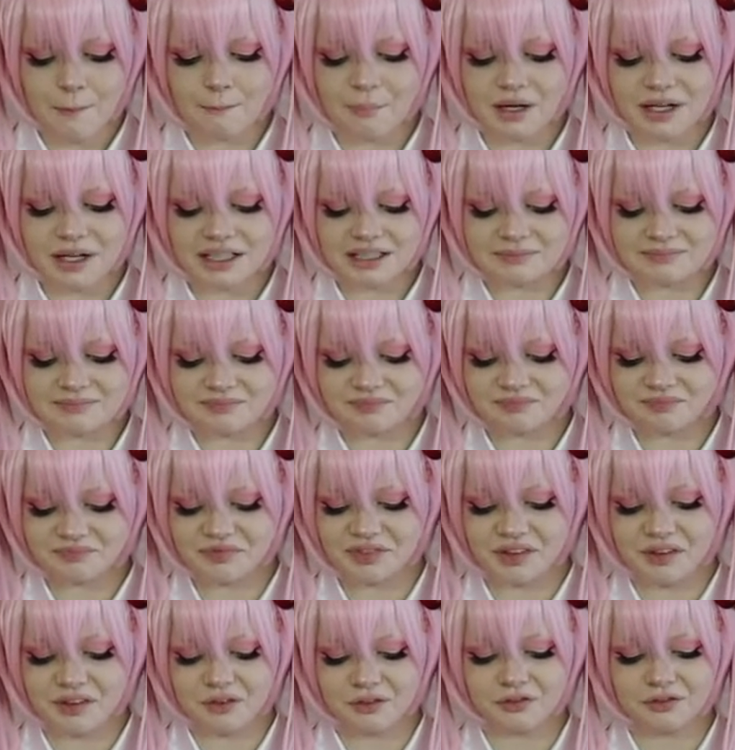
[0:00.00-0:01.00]
But
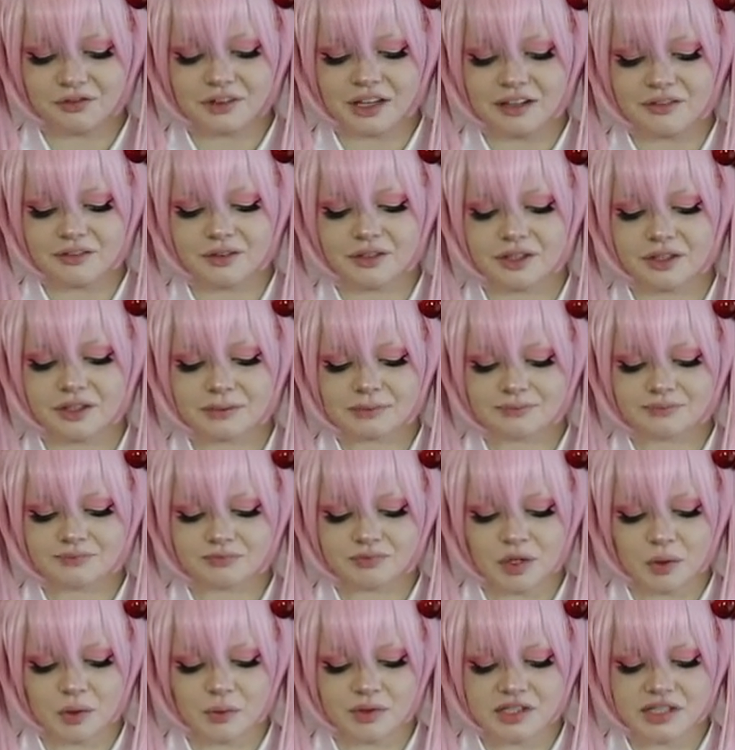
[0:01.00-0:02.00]
the flavor,
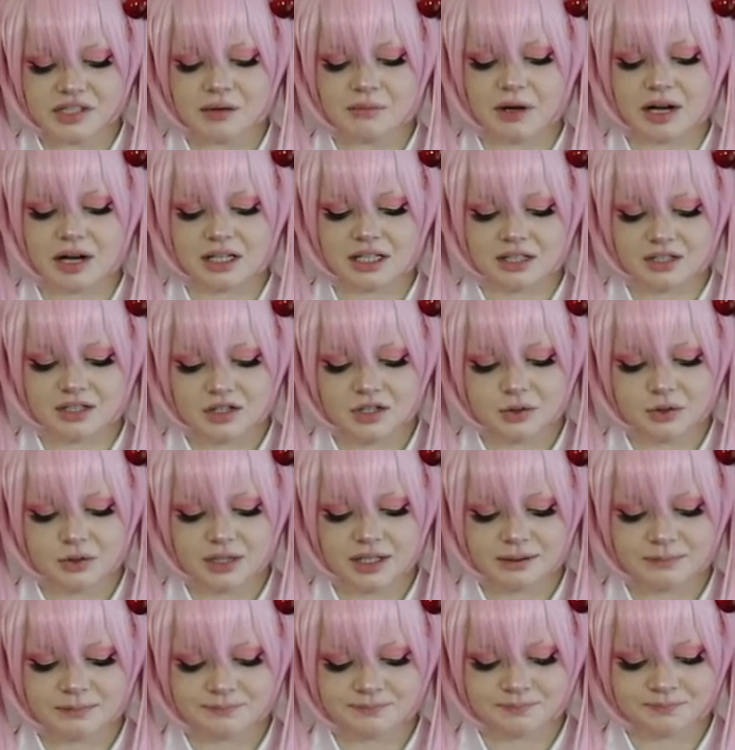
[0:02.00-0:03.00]
once I bite into
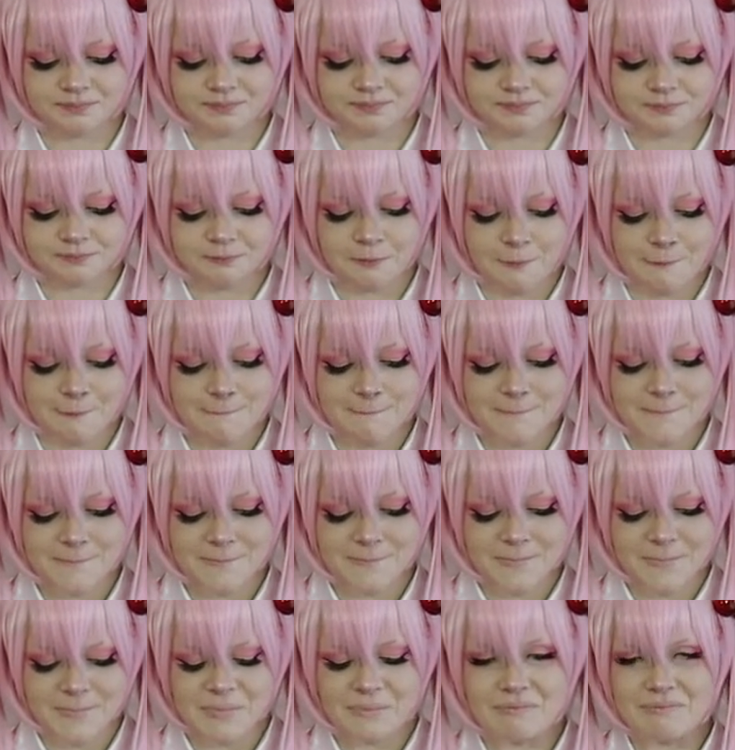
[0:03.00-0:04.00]
it,
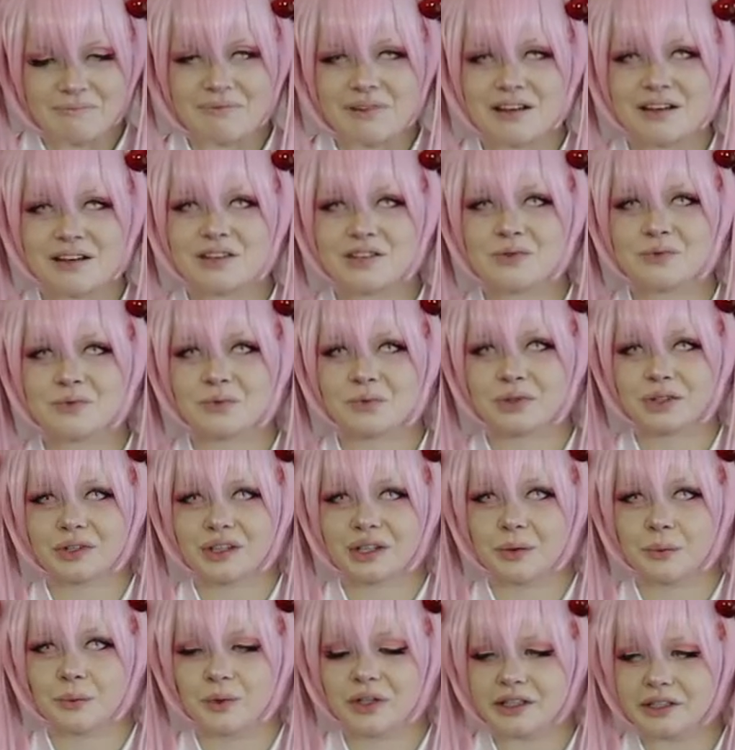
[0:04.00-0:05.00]
is
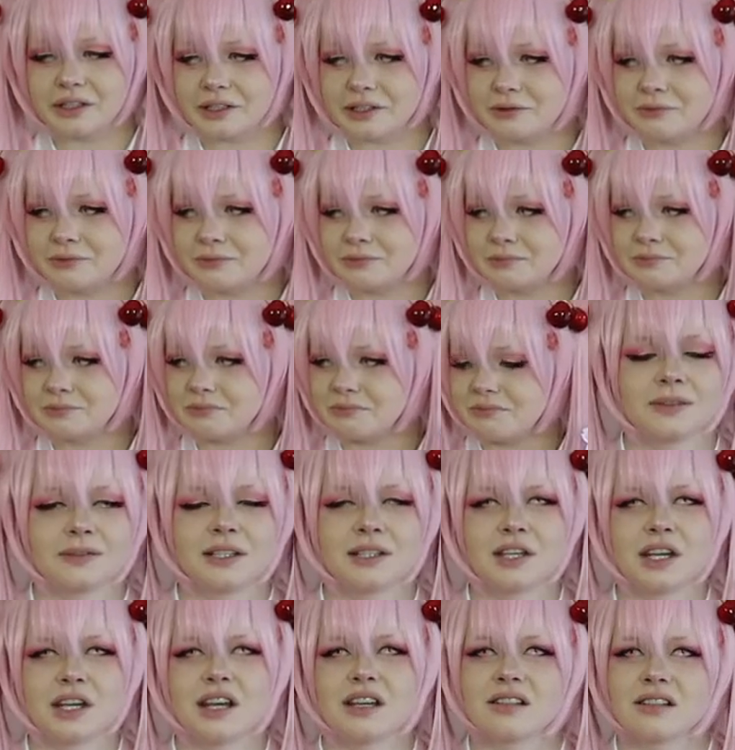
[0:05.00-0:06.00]
really weird.
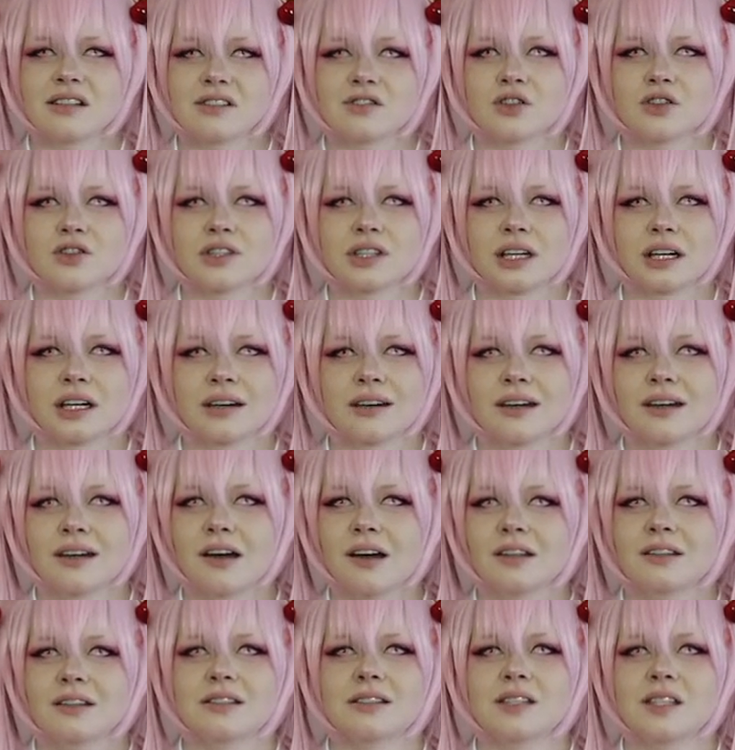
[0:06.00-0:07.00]
It tastes just like
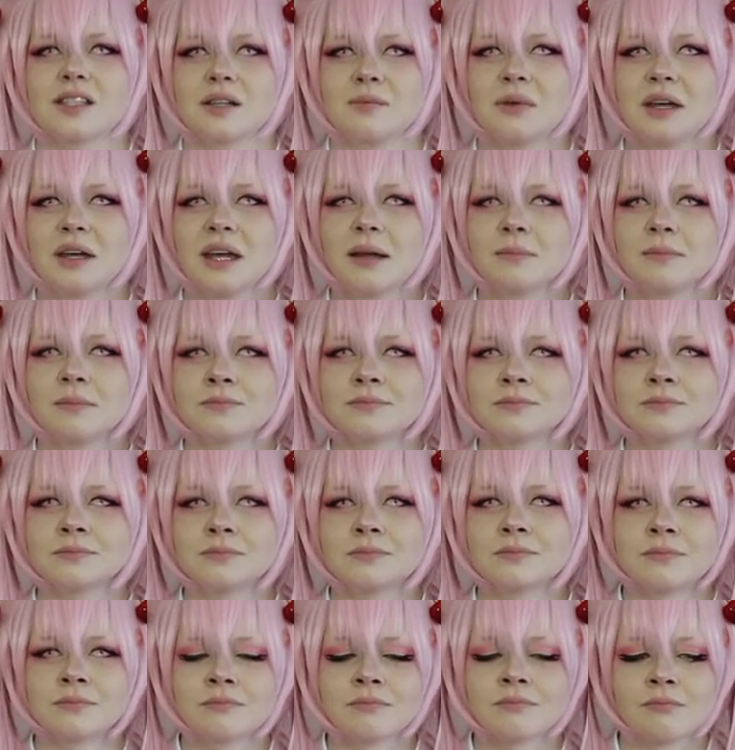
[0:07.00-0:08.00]
nuts to me,
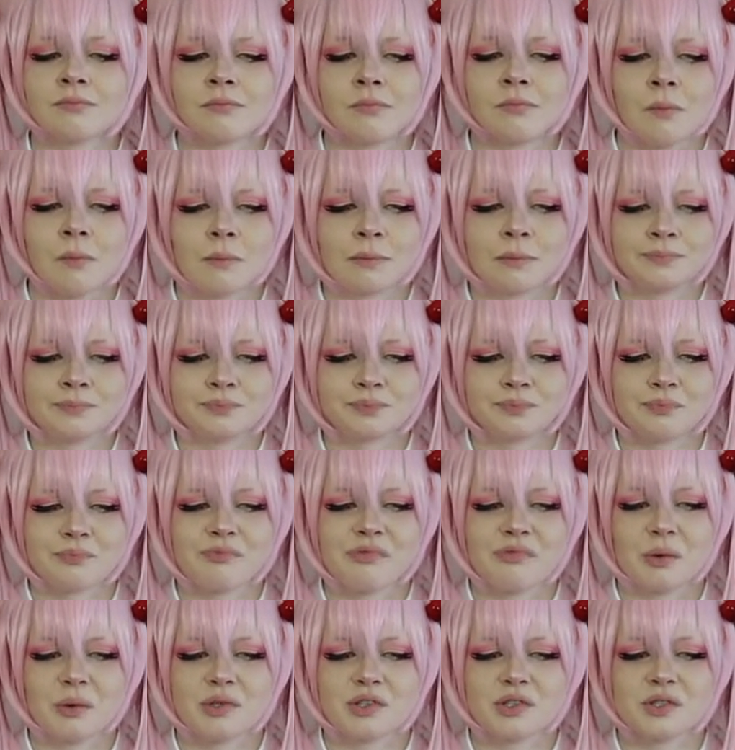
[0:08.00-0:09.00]

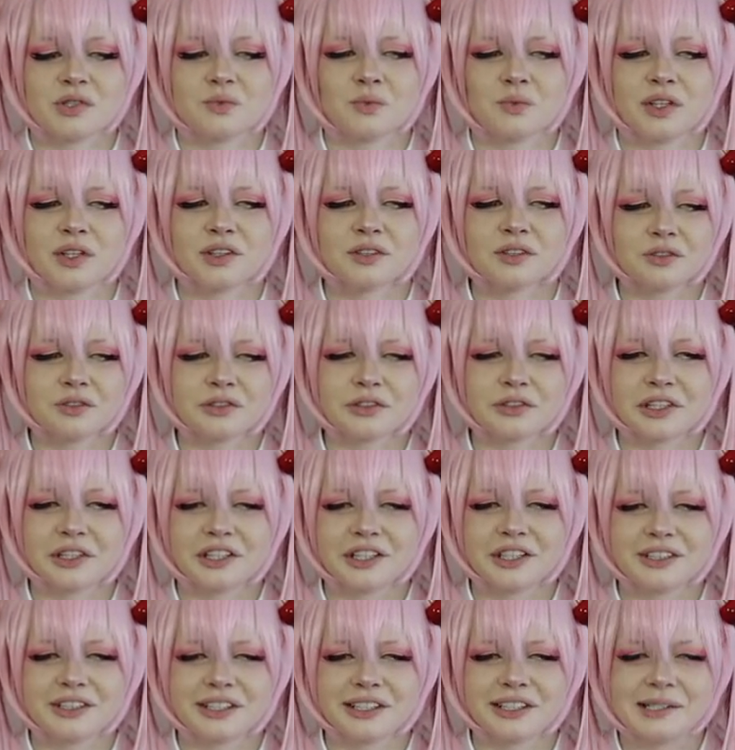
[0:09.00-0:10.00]
which is weird for a
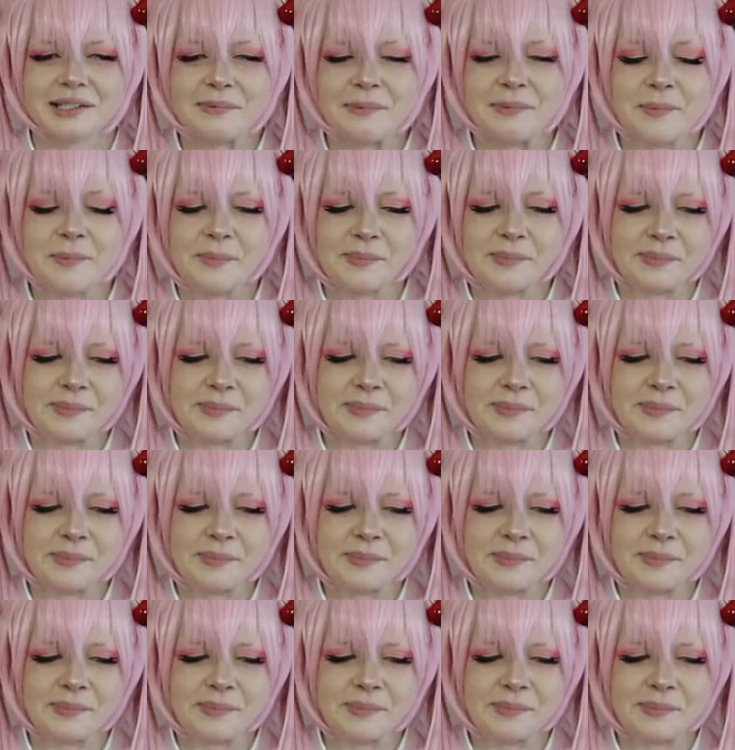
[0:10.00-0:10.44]
cookie.